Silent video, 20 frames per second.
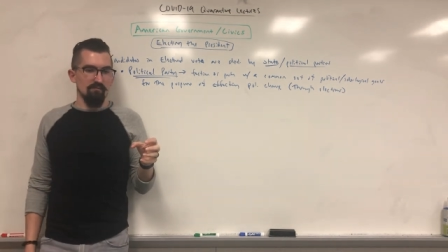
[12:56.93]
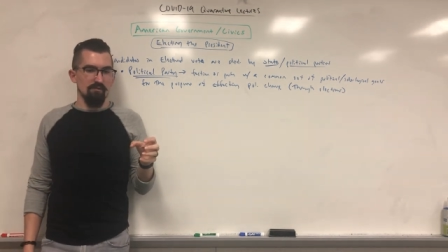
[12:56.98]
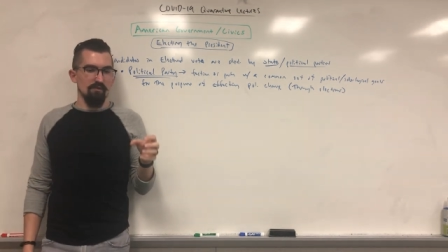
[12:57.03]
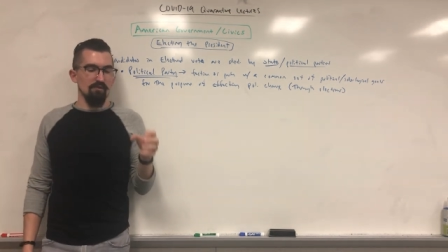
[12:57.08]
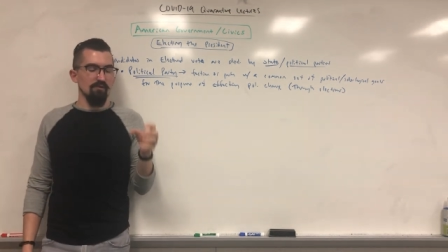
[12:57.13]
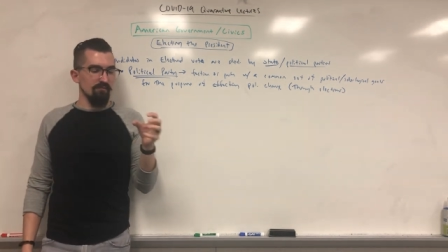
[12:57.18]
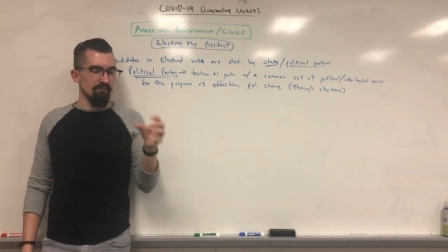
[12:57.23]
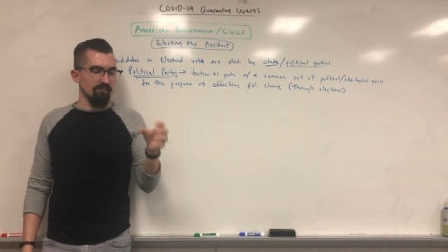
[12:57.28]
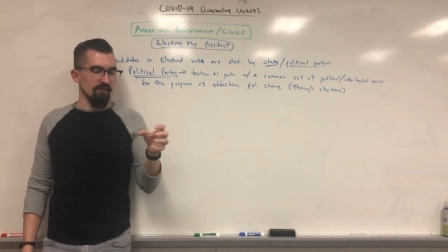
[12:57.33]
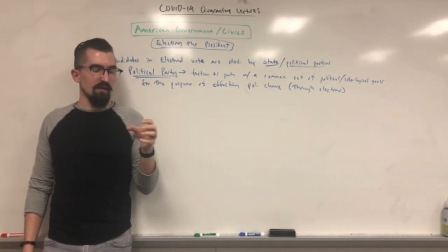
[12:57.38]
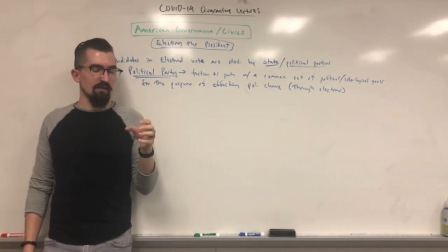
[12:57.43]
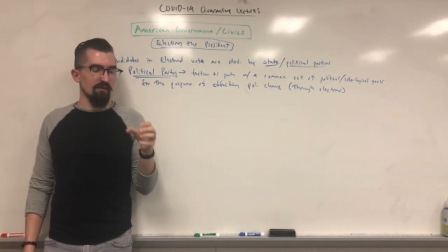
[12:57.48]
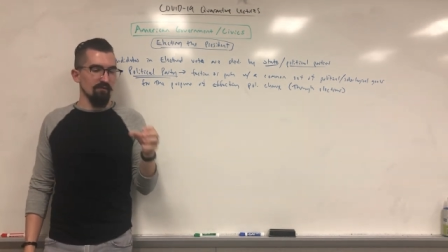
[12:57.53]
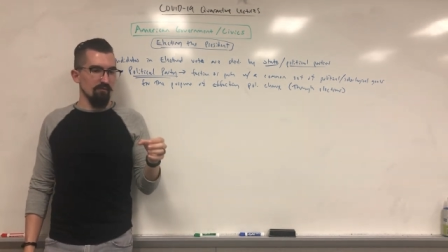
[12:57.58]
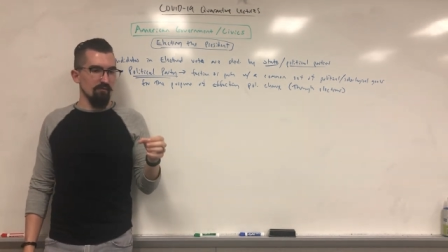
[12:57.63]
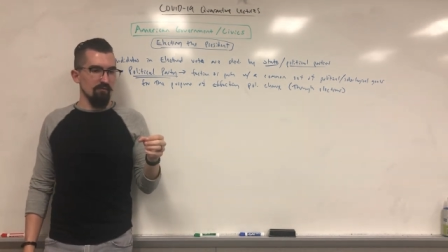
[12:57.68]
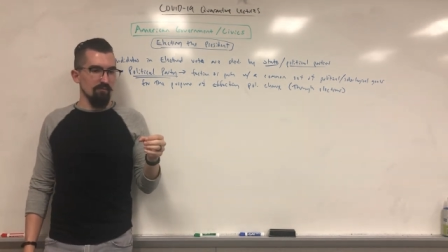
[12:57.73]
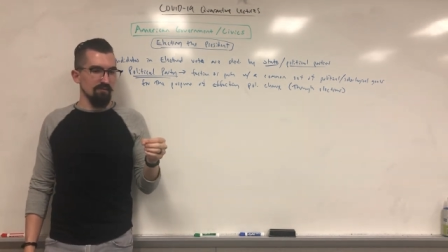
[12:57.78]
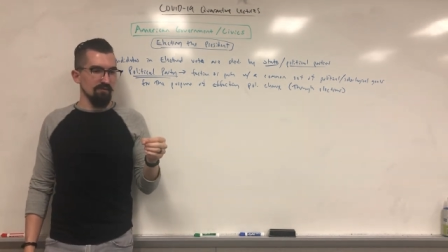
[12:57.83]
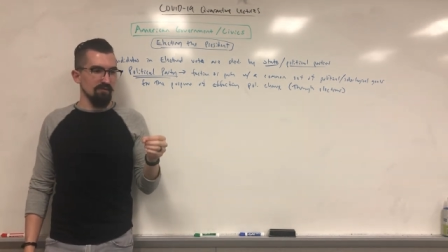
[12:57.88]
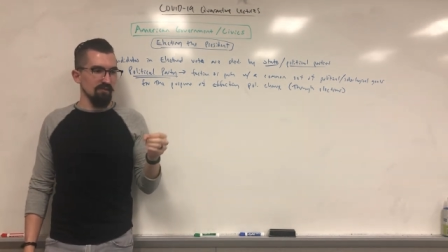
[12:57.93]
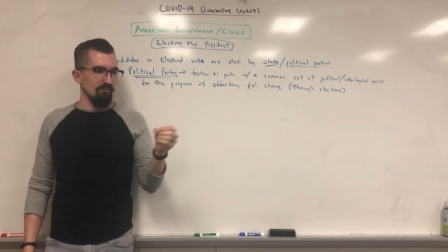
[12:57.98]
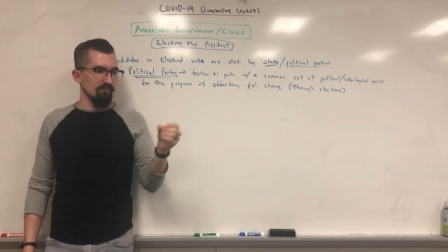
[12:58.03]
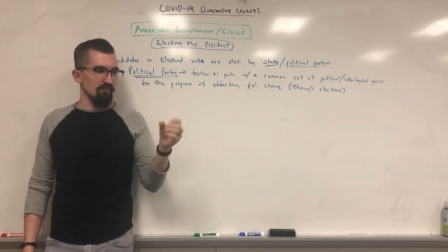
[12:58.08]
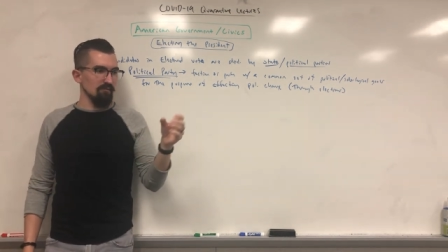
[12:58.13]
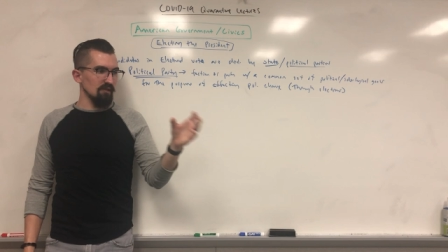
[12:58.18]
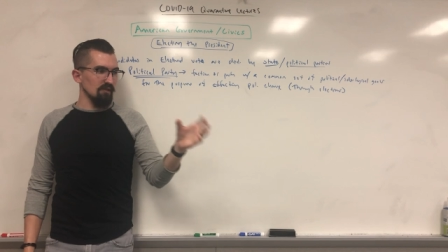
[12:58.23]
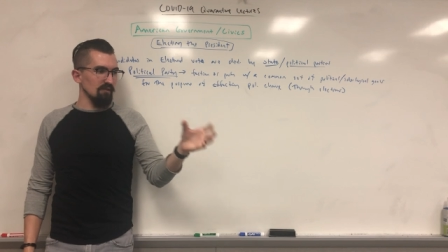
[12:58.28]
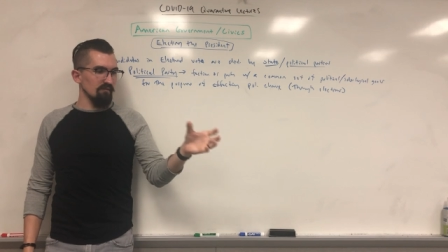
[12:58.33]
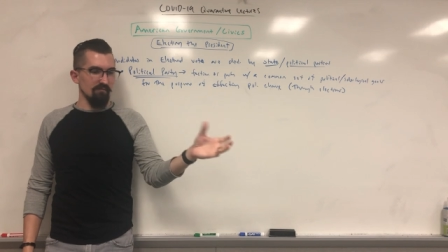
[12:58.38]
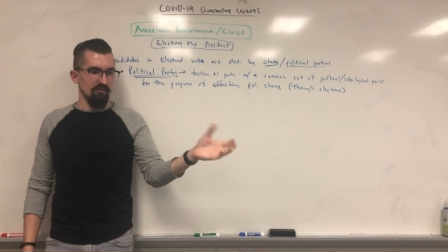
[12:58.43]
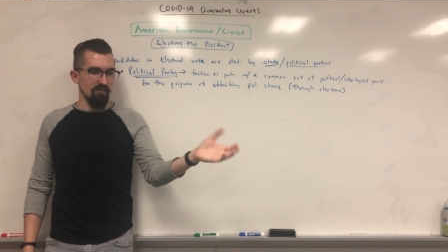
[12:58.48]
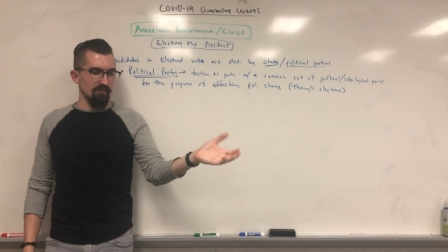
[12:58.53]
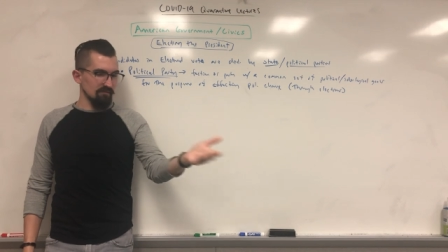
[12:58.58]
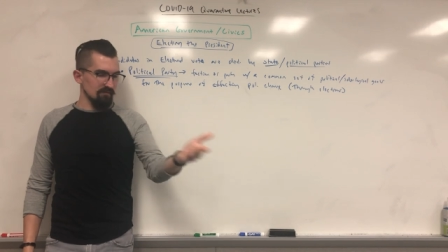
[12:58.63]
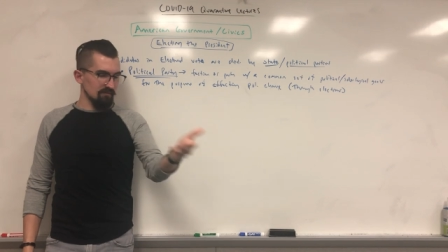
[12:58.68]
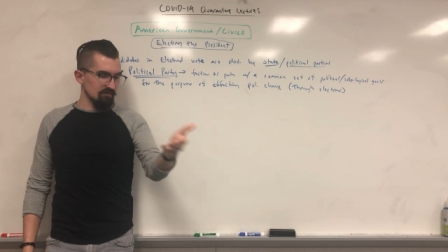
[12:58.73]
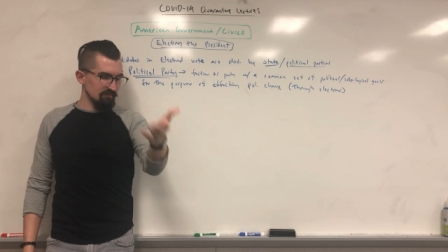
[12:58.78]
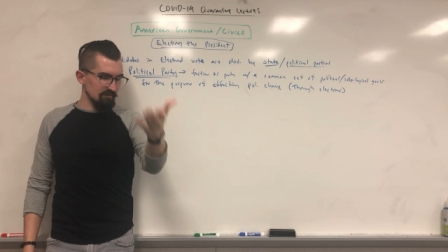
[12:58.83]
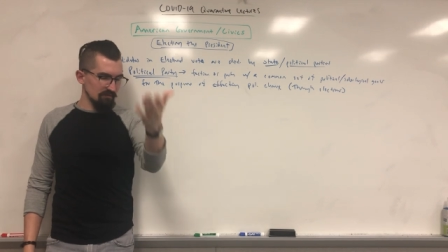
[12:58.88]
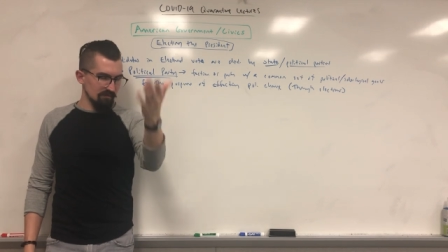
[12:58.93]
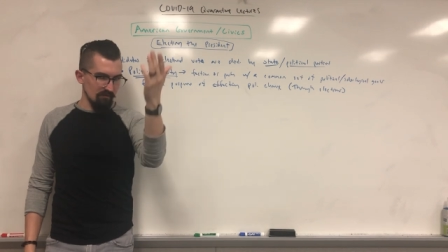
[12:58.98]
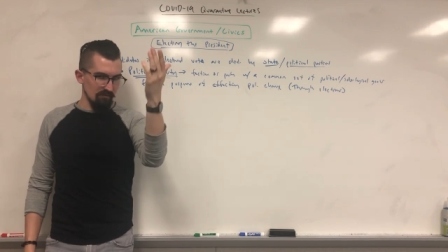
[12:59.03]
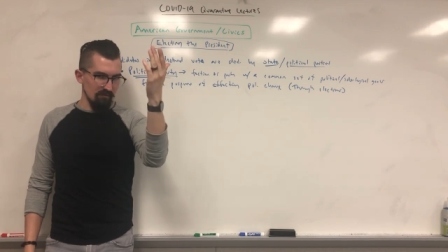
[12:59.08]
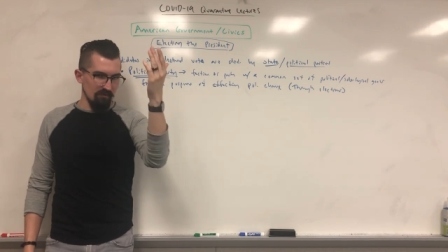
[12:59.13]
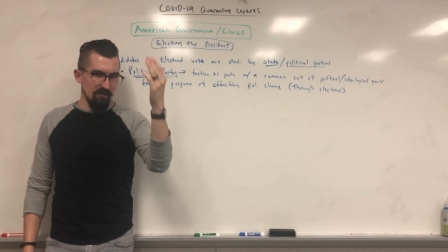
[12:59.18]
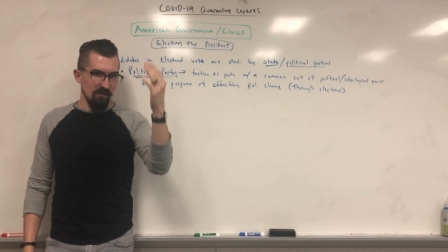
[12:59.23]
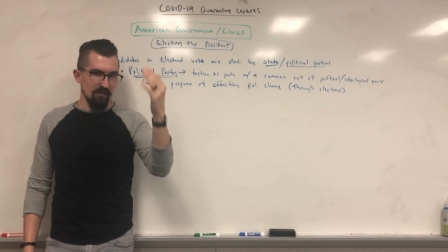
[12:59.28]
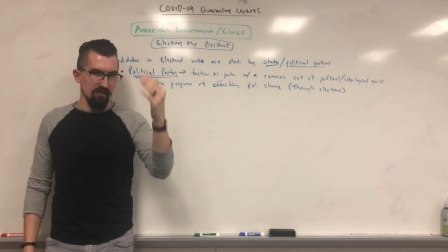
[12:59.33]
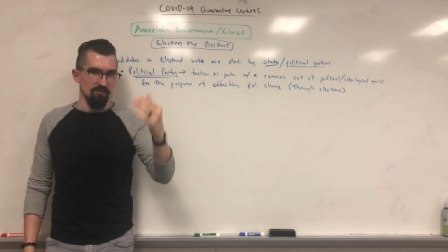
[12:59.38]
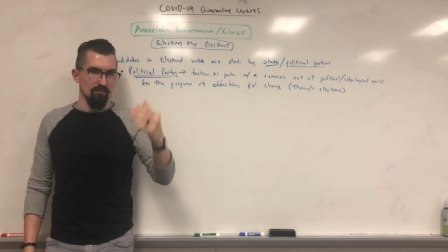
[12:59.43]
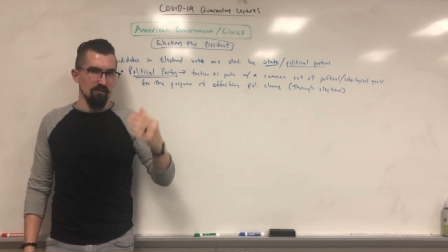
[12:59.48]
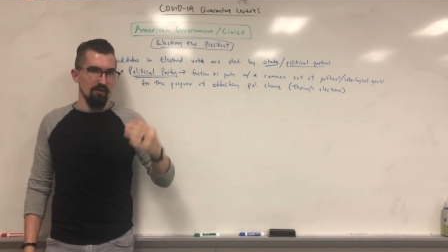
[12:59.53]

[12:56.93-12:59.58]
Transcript: unified groups that believe these certain things,